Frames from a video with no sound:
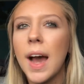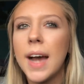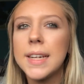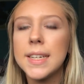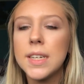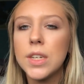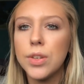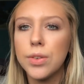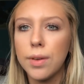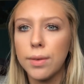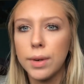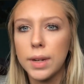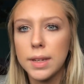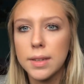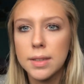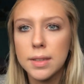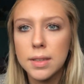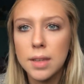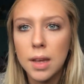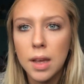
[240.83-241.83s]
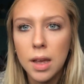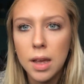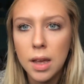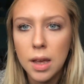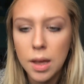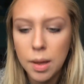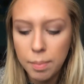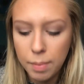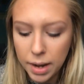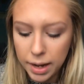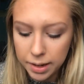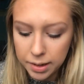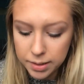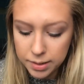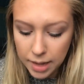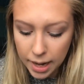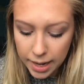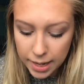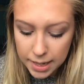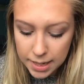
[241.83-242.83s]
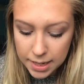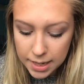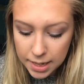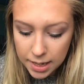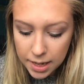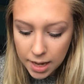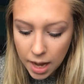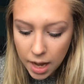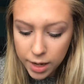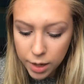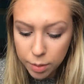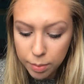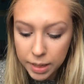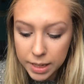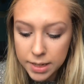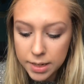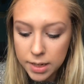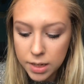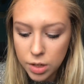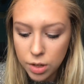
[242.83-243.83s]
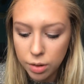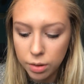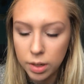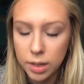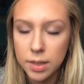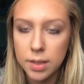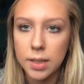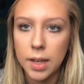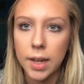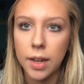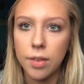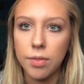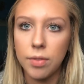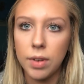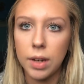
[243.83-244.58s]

I didn't notice my anxiety getting higher, but I did notice my